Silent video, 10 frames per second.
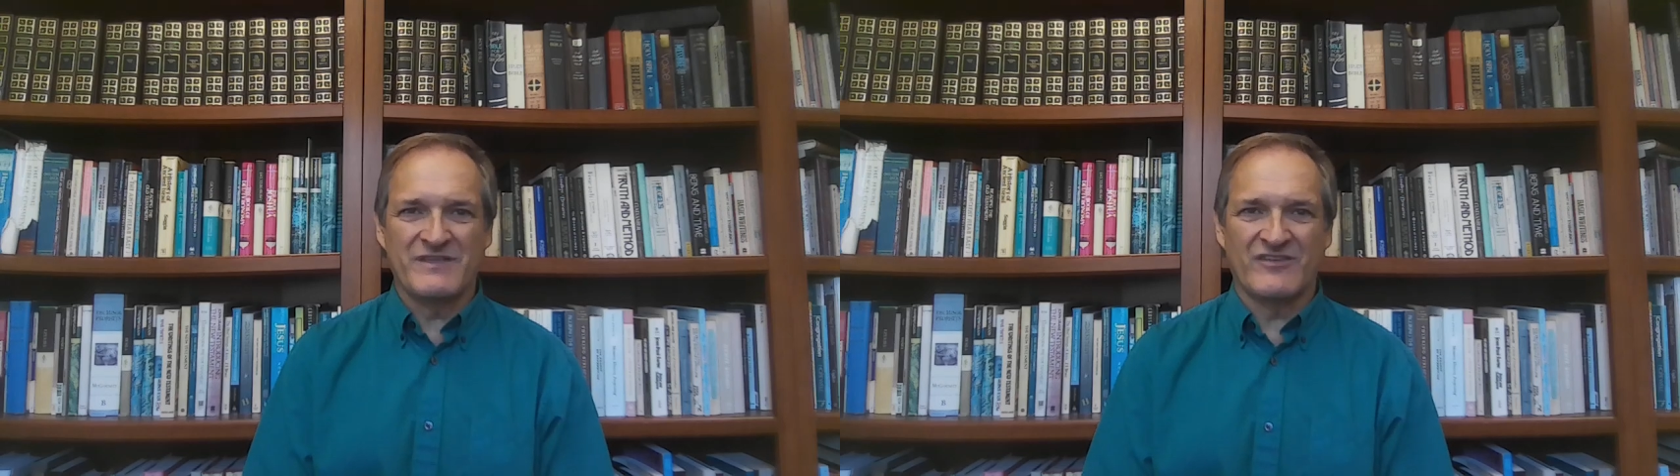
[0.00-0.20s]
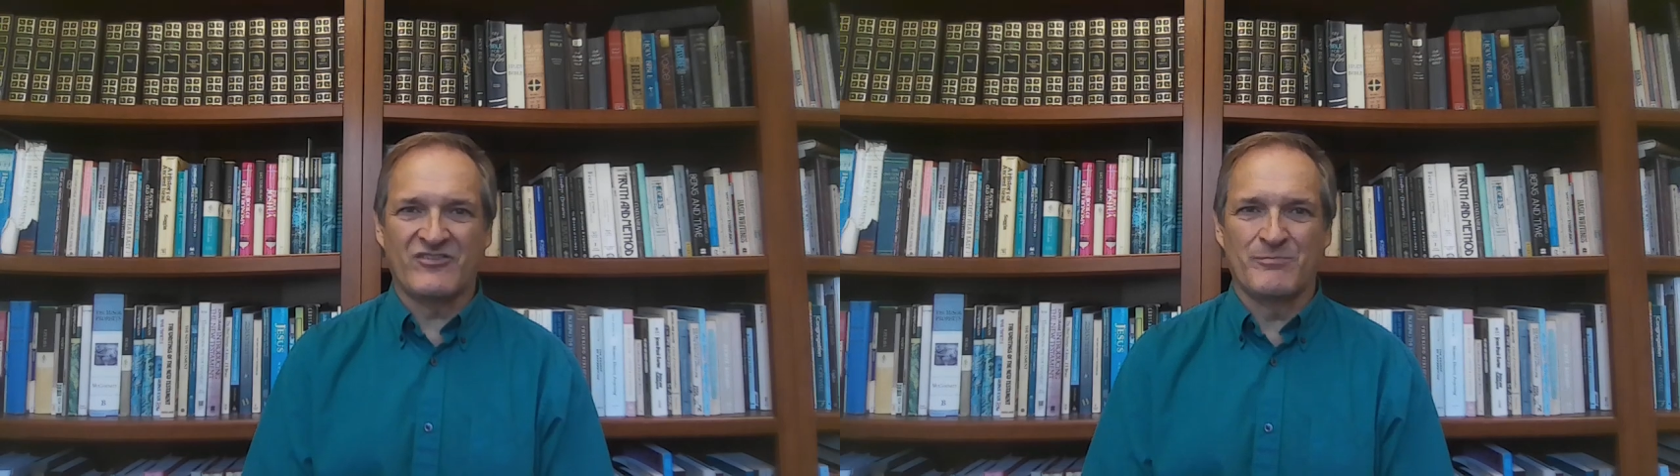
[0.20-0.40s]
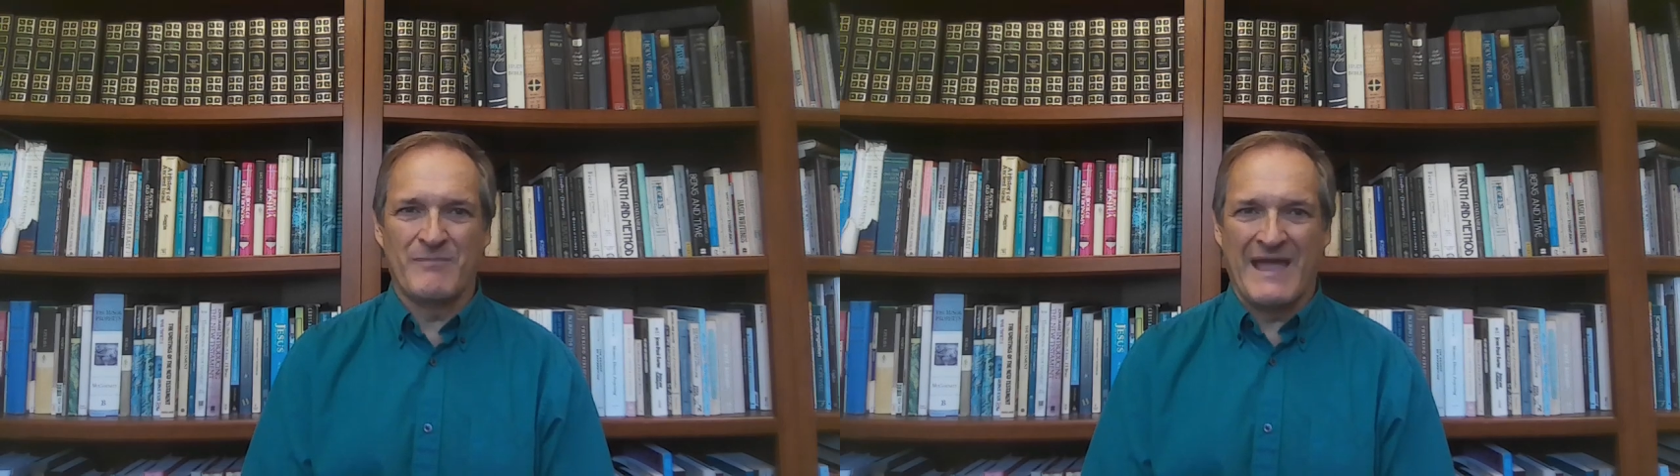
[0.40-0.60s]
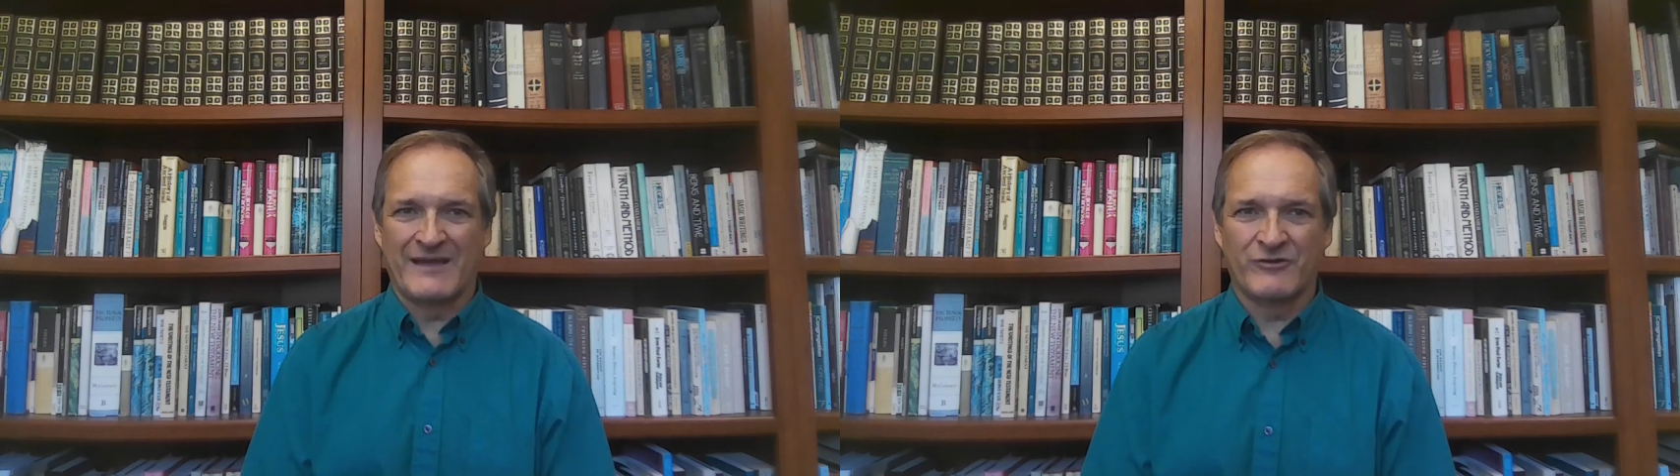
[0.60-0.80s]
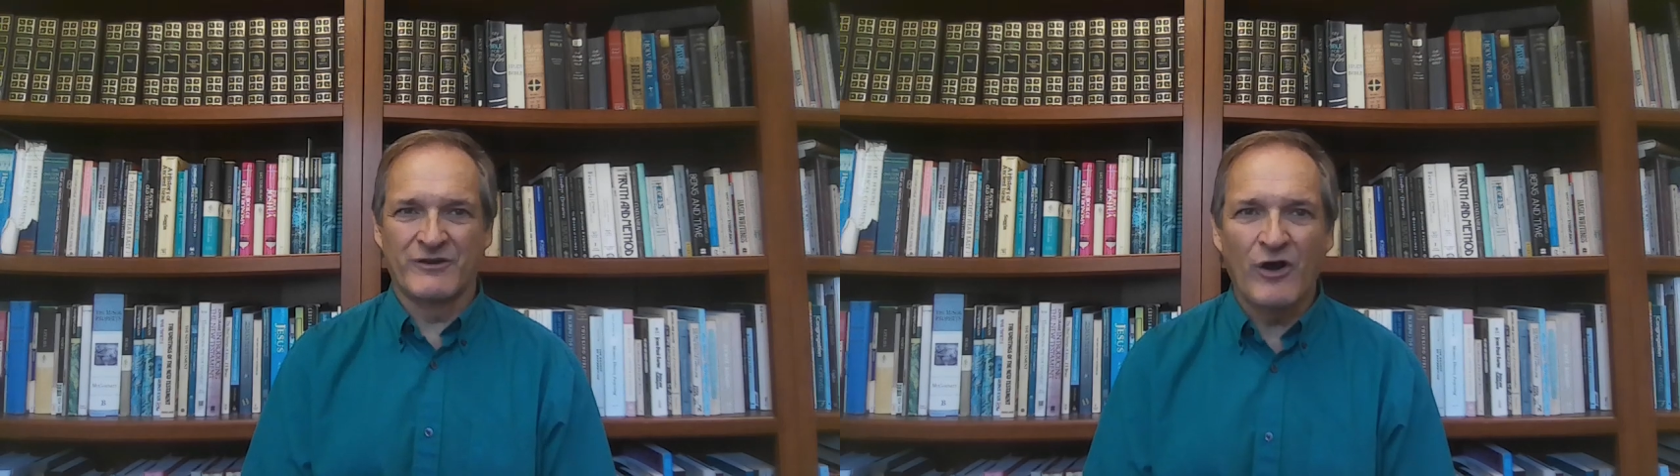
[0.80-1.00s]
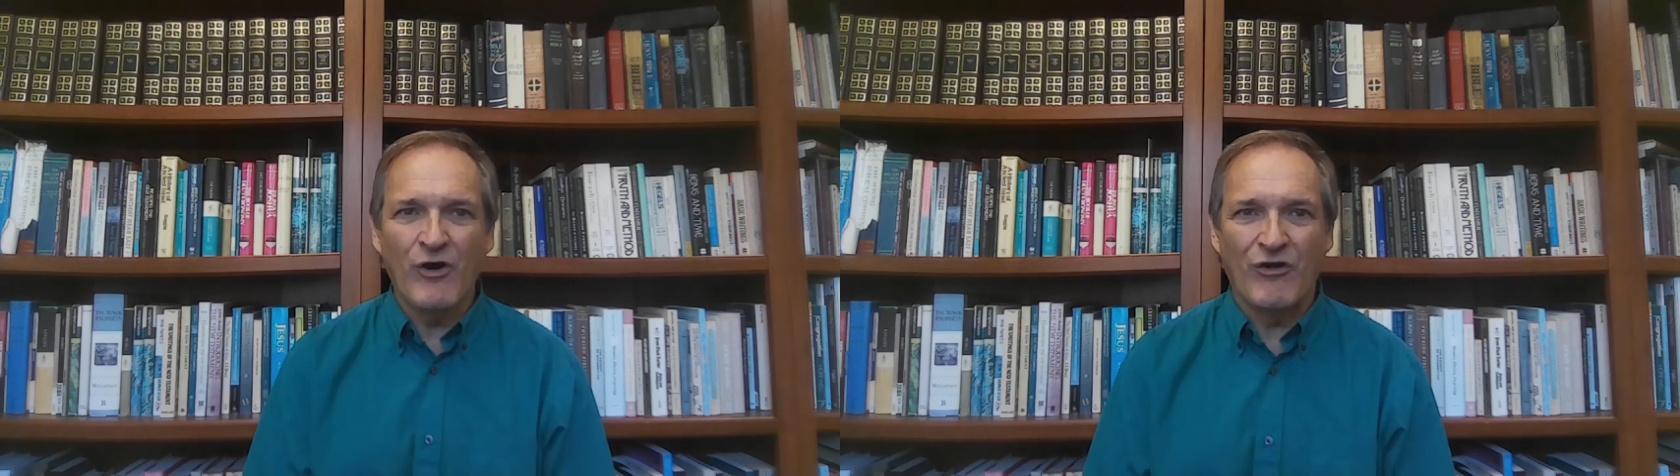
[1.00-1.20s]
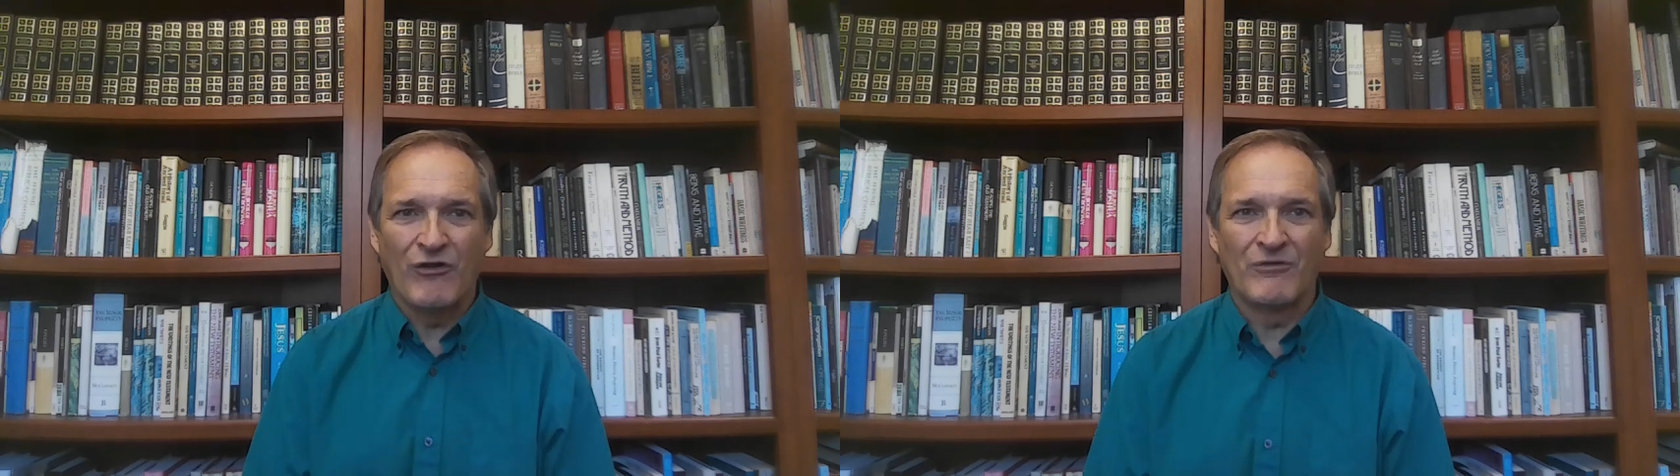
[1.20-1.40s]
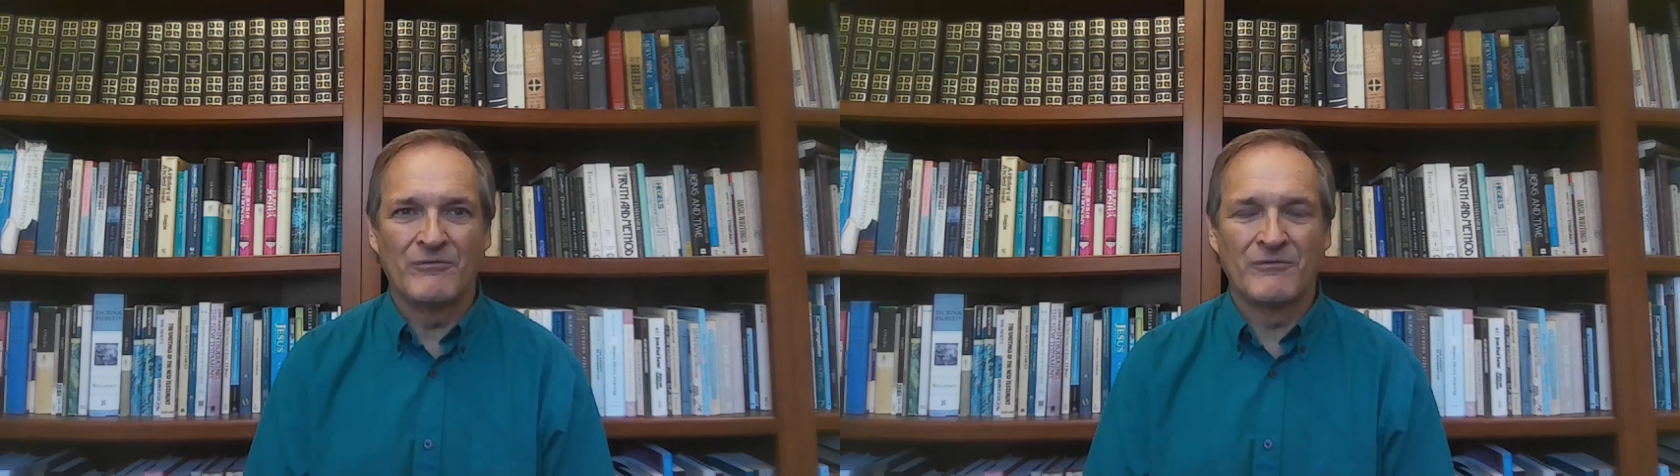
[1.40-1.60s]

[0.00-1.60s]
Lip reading: this matter at all?